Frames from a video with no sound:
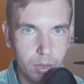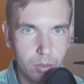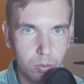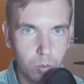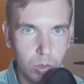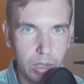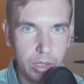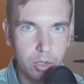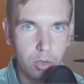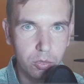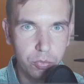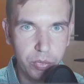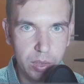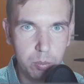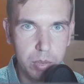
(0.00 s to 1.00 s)
when I got
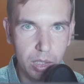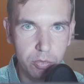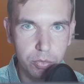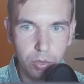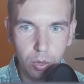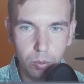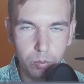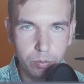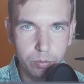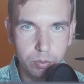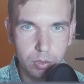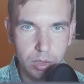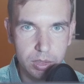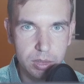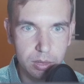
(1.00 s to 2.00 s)
feedback from
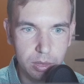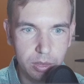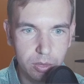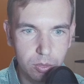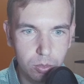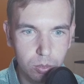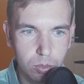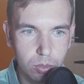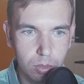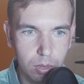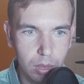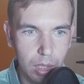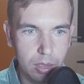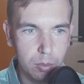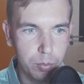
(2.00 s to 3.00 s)
listening to
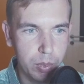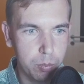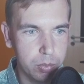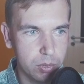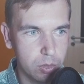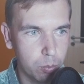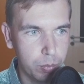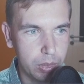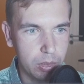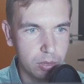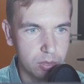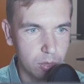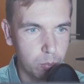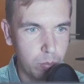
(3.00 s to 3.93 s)
other people's opinions on